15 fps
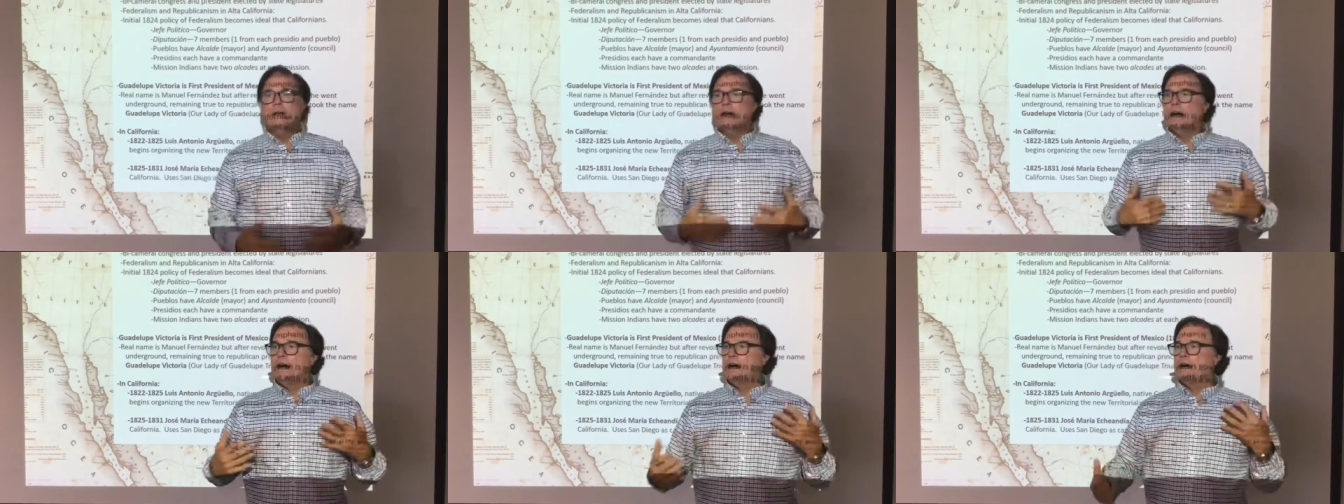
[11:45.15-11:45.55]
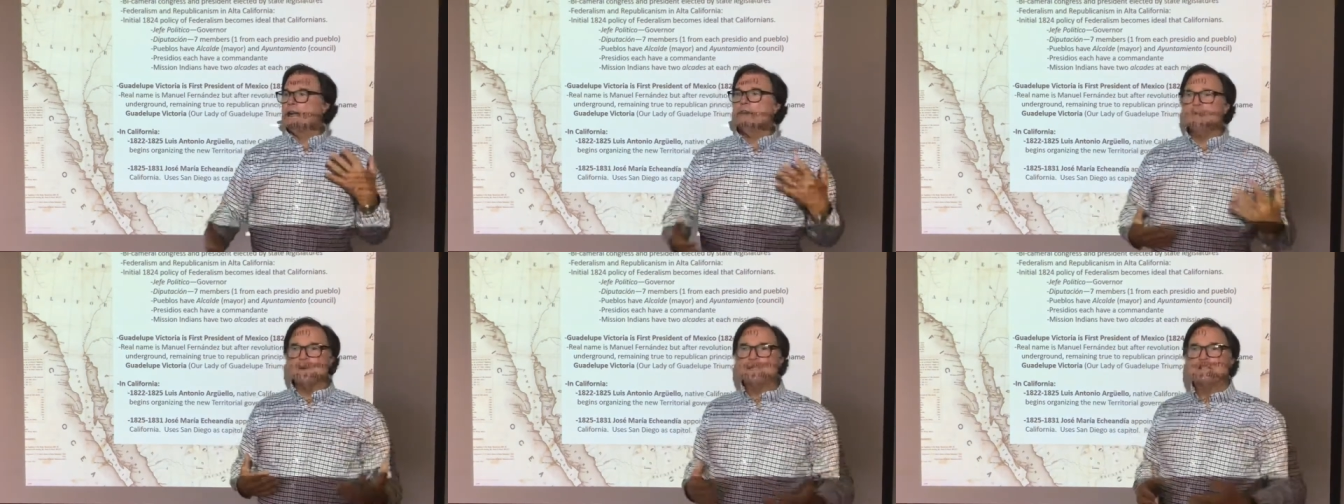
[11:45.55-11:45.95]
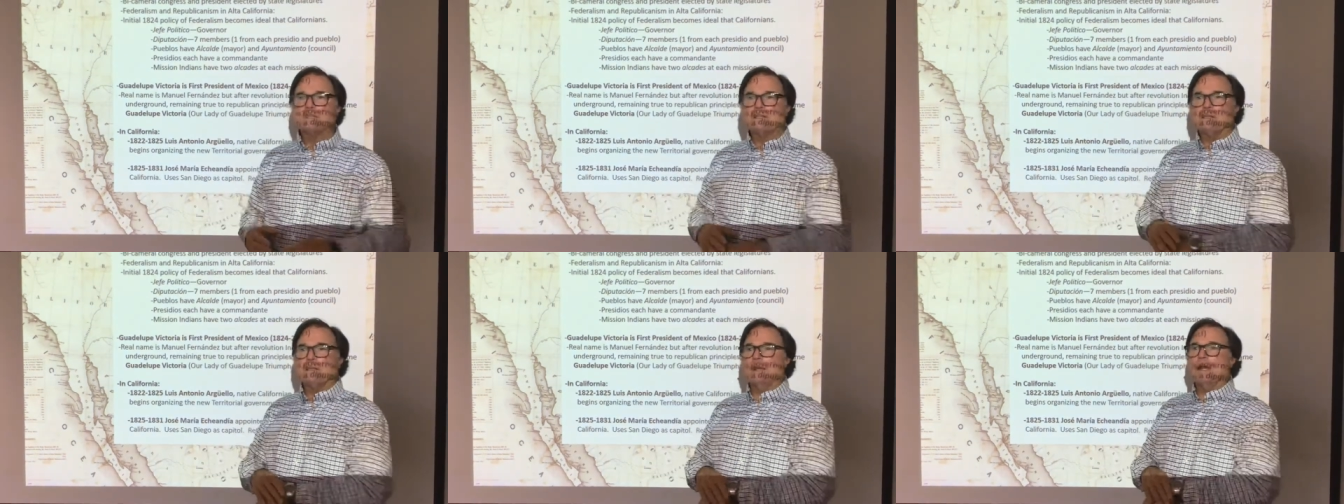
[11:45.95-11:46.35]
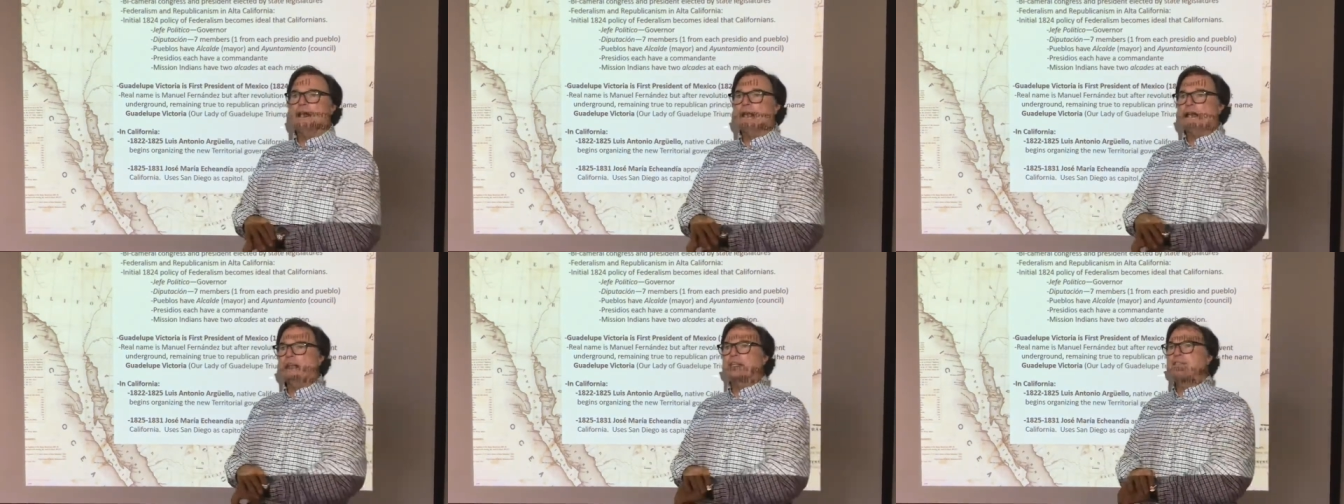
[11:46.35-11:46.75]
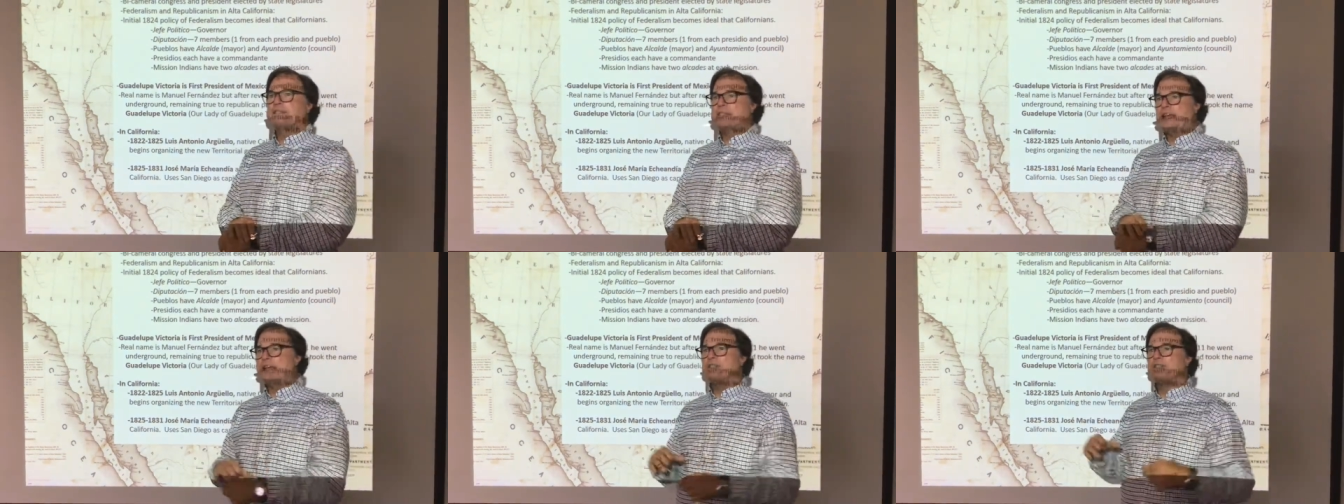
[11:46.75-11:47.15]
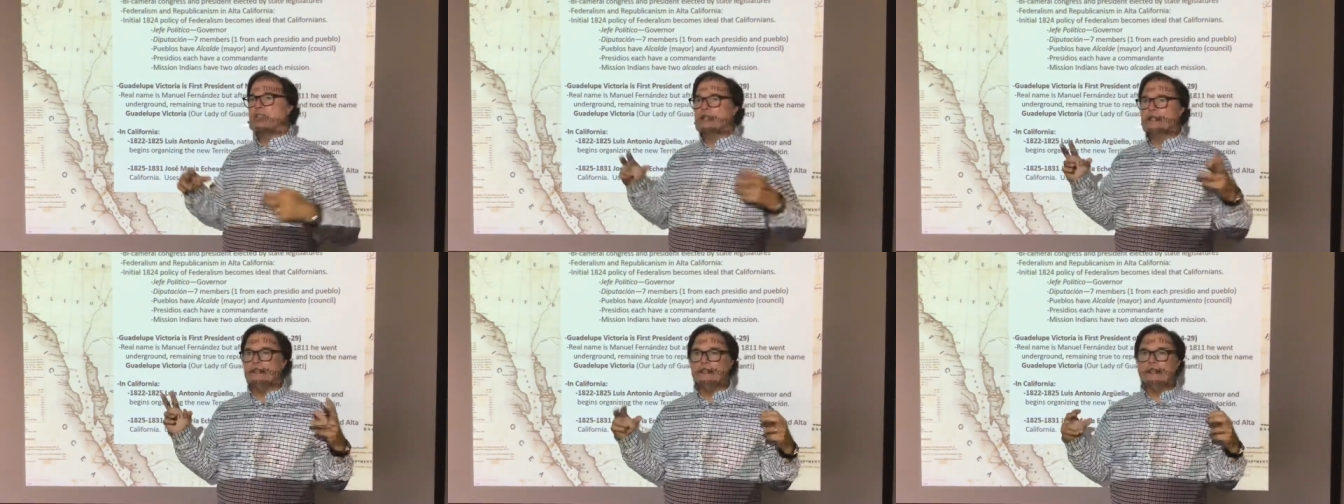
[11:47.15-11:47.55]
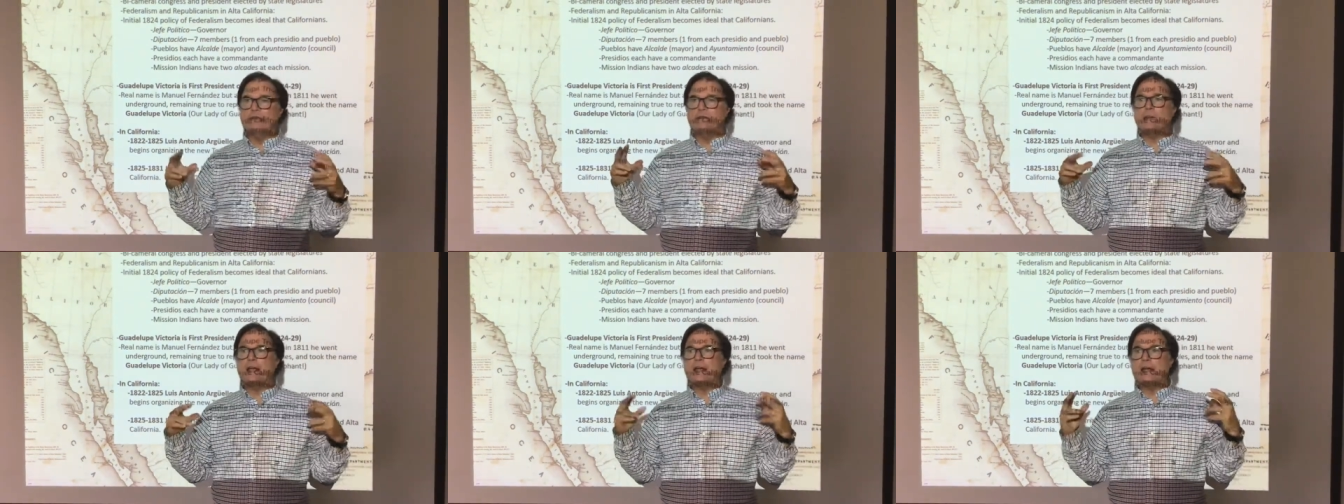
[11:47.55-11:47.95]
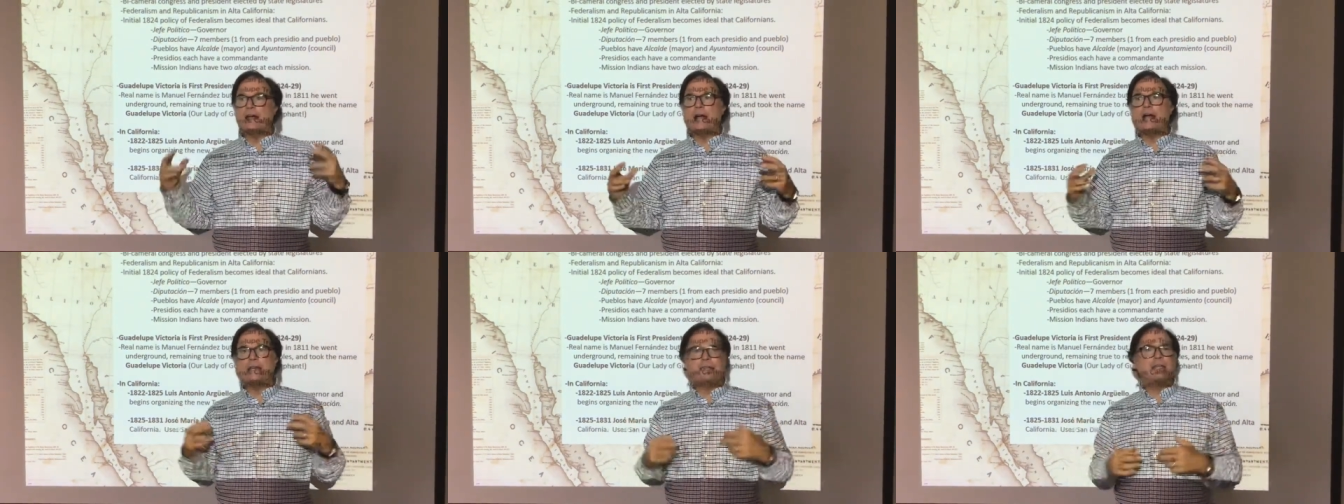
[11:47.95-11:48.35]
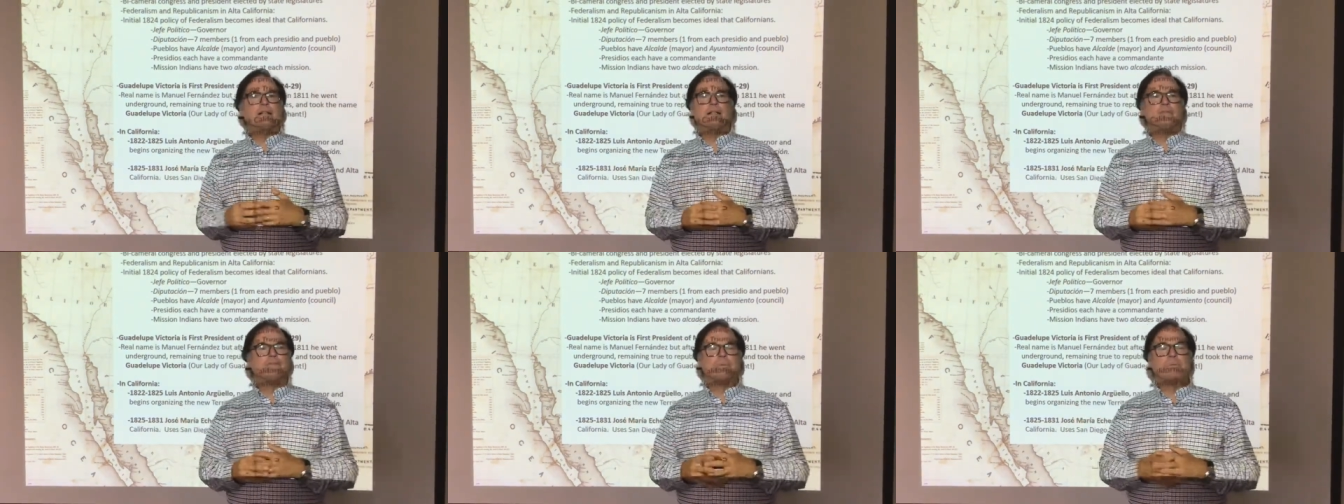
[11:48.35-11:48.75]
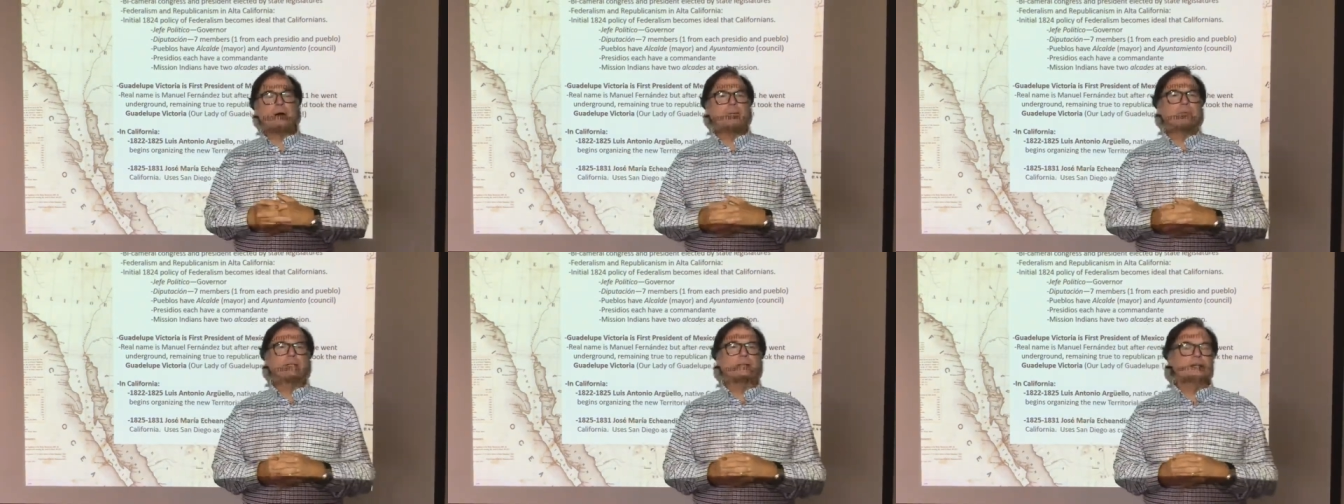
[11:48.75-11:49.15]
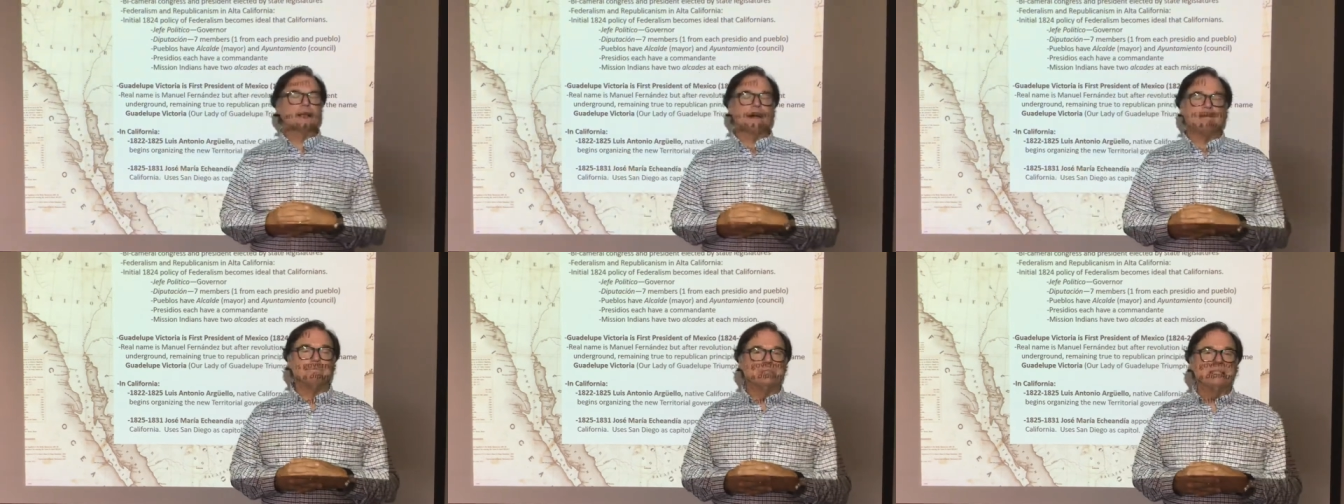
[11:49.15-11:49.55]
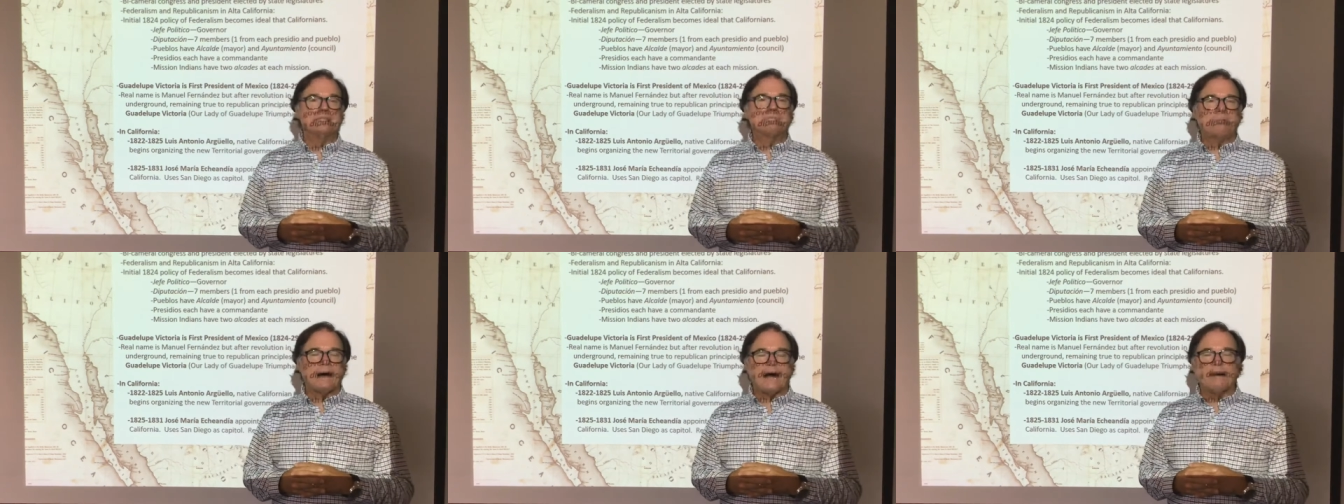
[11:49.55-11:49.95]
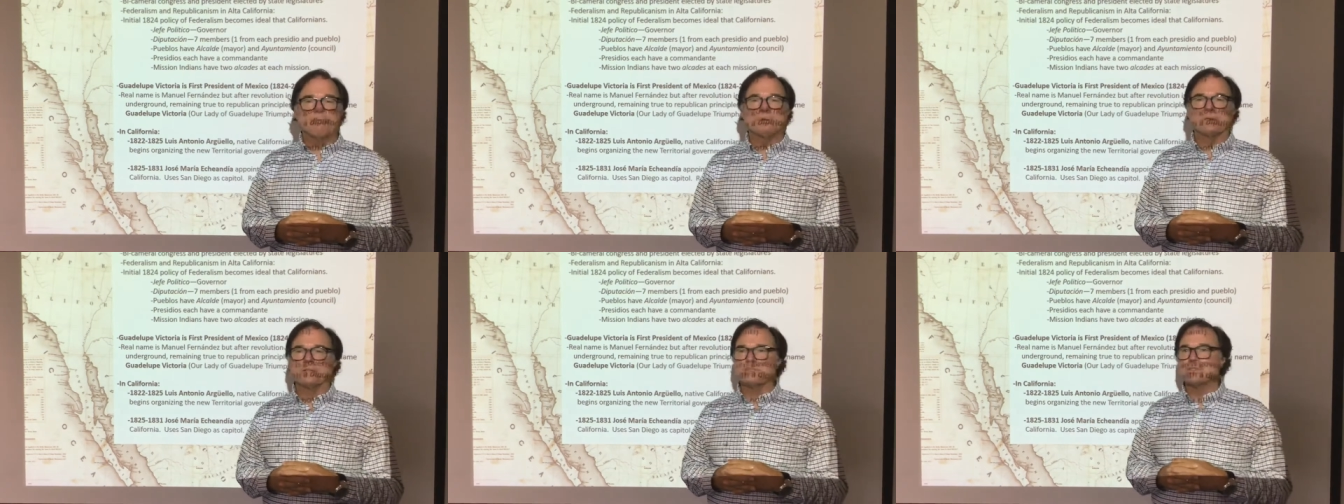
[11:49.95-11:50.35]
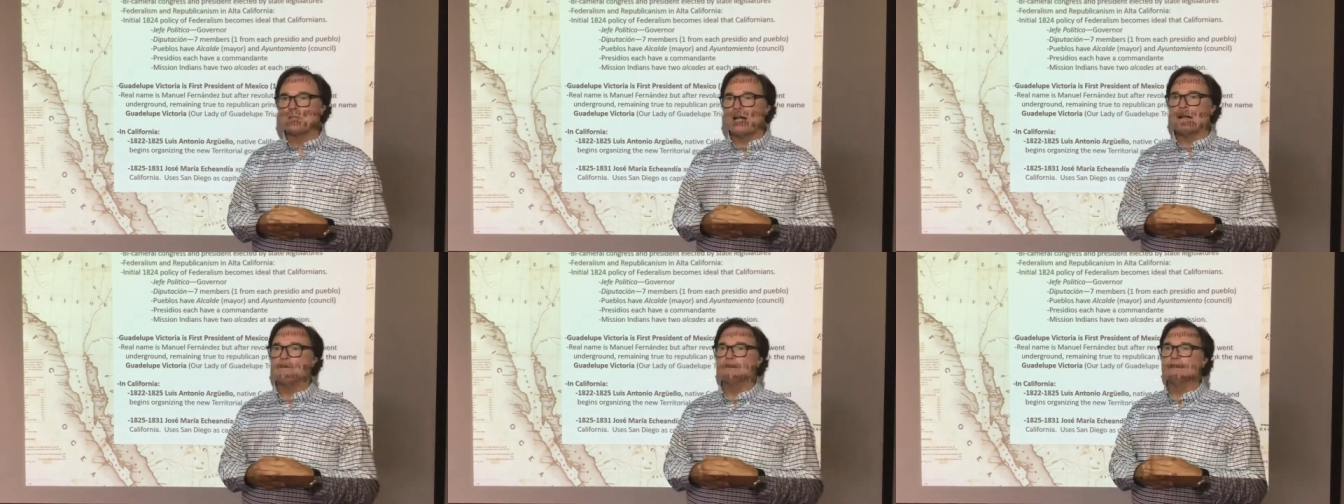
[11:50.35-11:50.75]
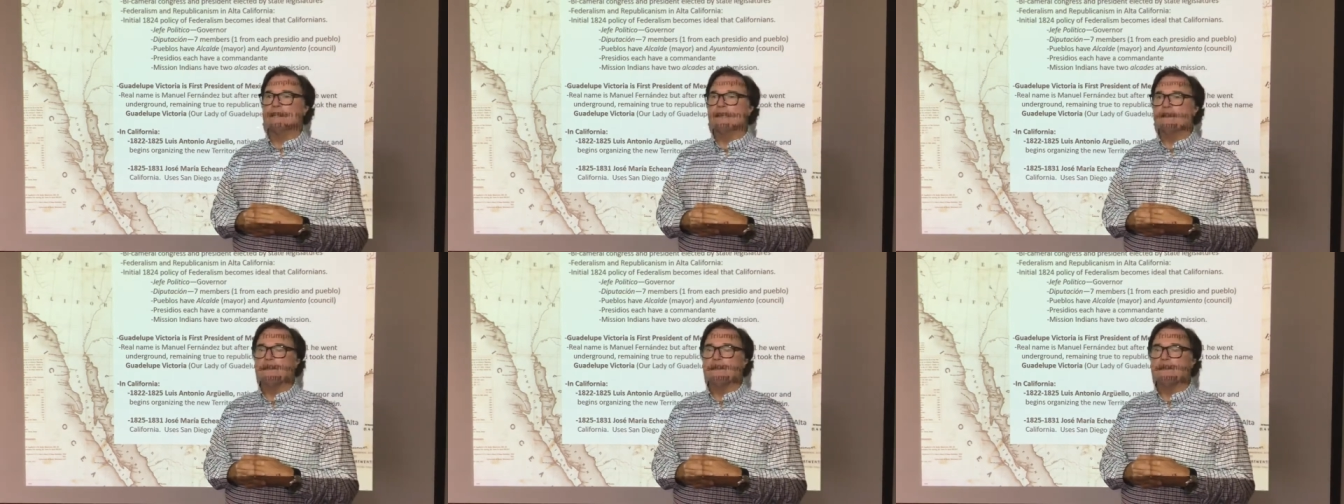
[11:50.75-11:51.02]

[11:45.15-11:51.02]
uh, in which essentially the great ideal of Republican government is popular sovereignty,